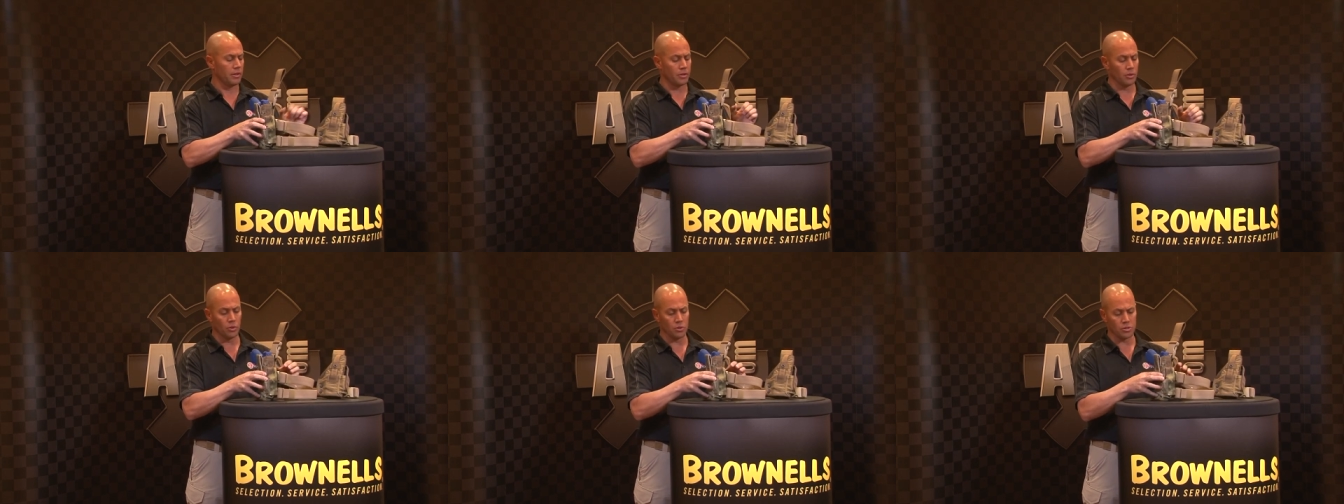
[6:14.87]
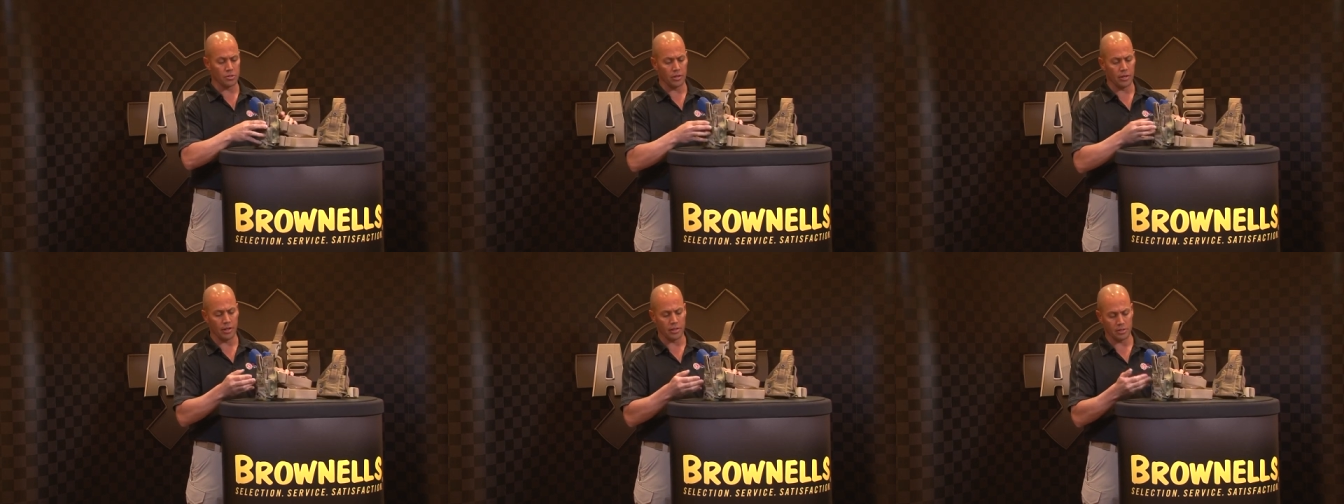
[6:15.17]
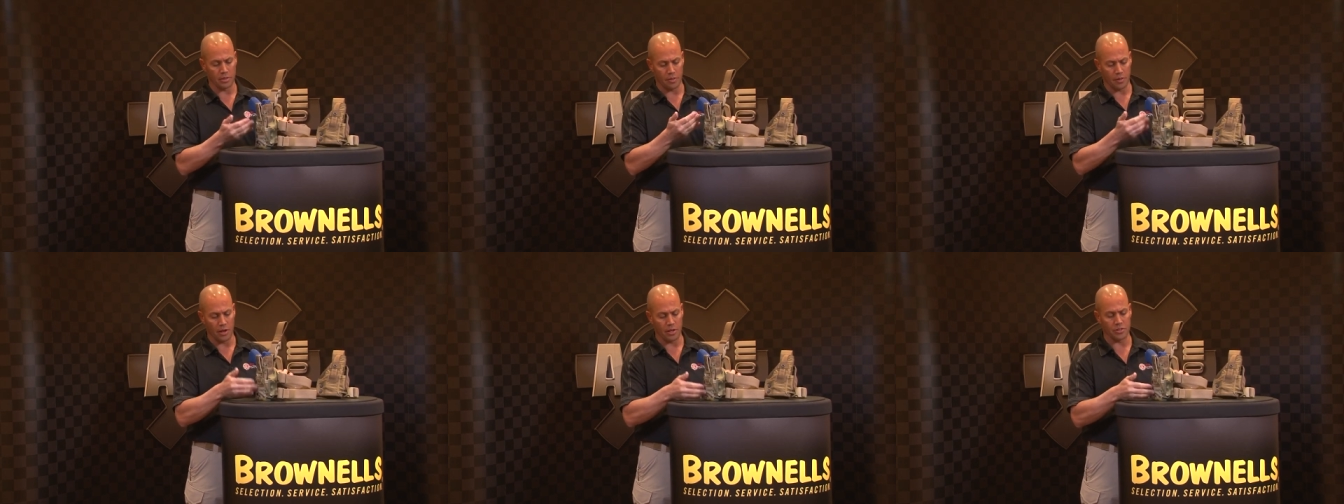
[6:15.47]
it also
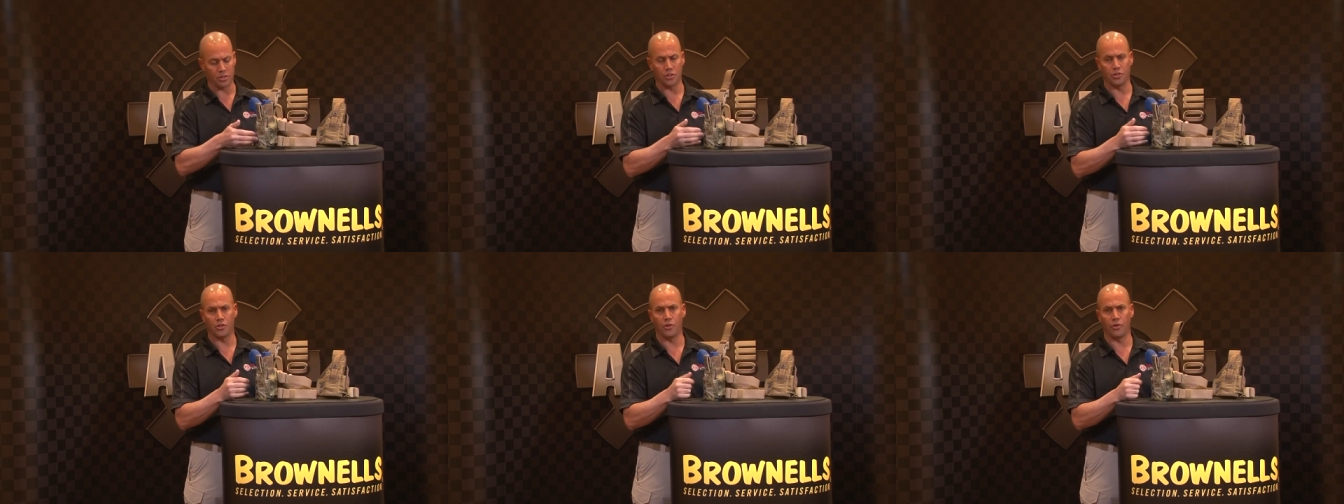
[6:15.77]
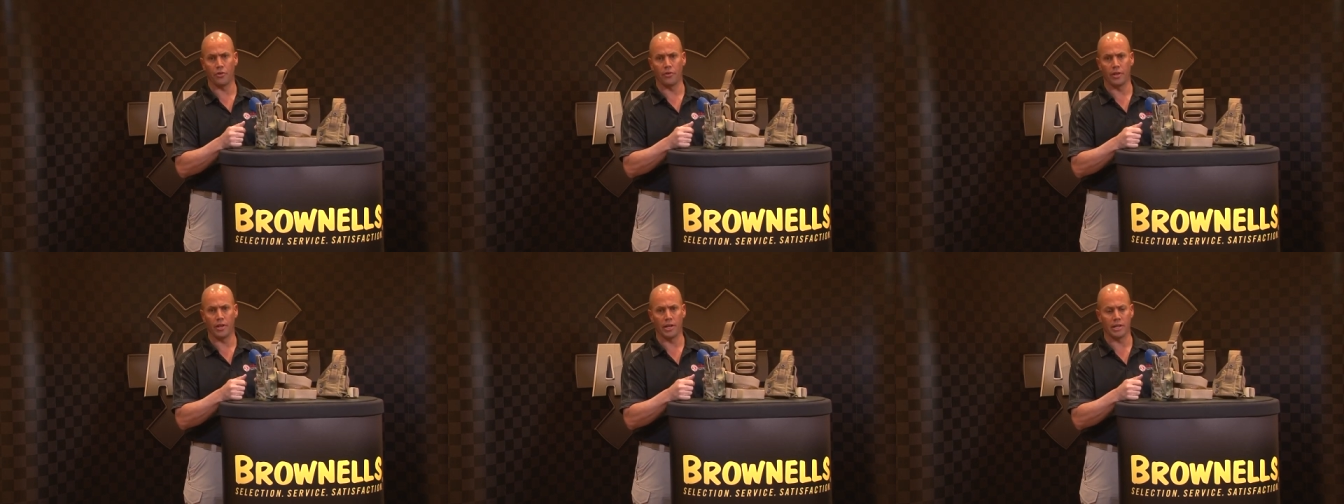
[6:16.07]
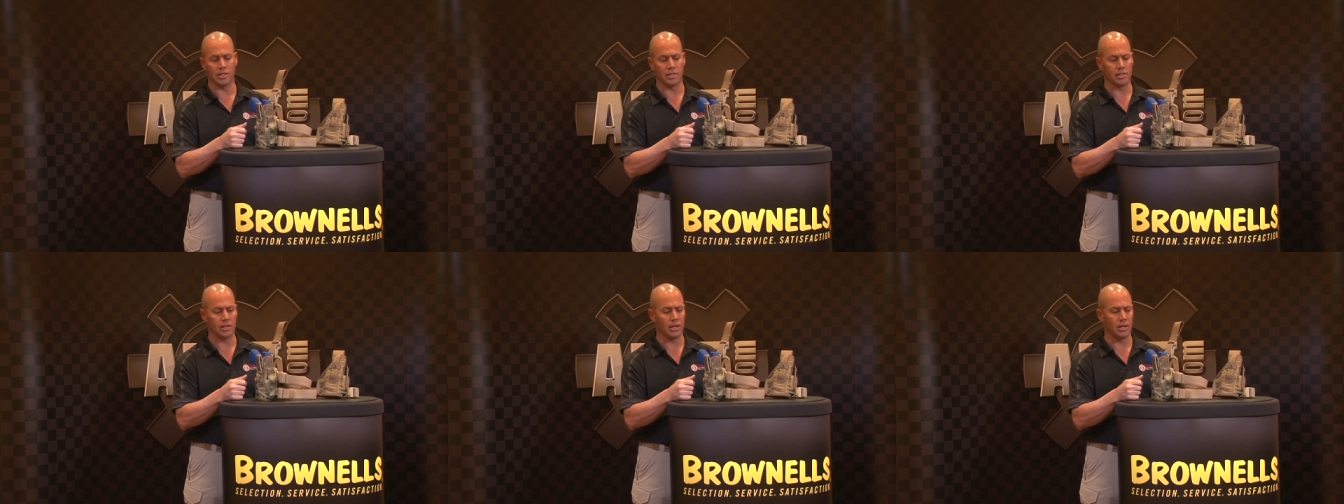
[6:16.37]
has a thousand Cordura on the
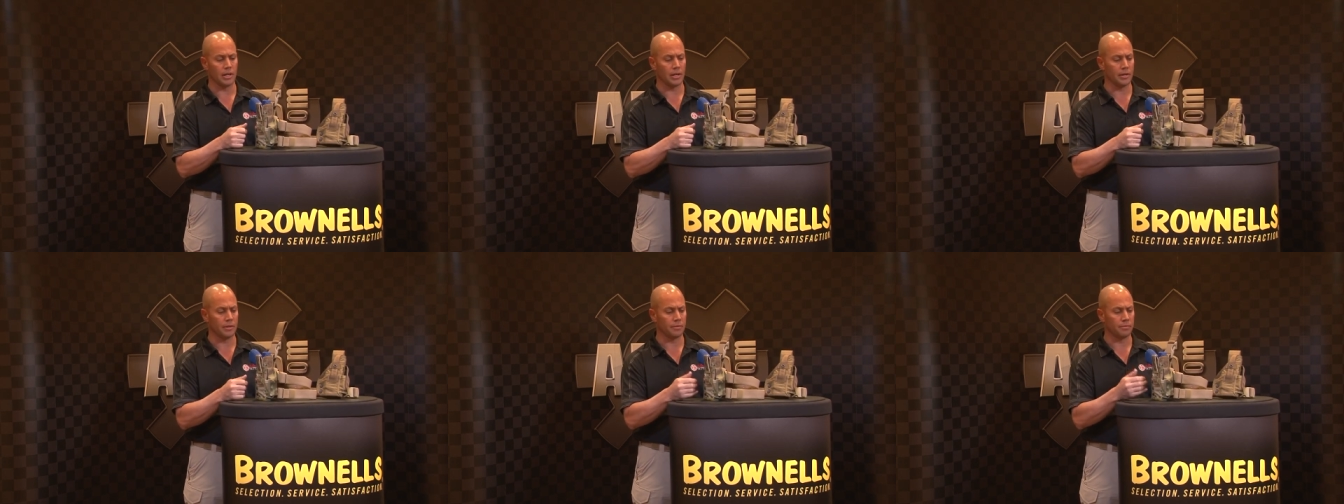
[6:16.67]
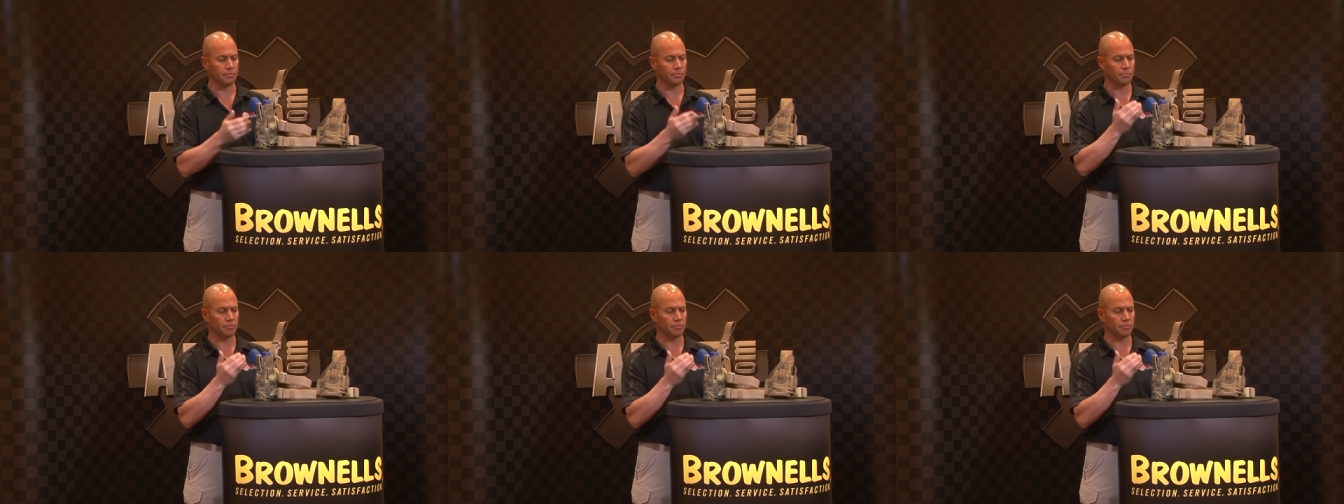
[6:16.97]
outside,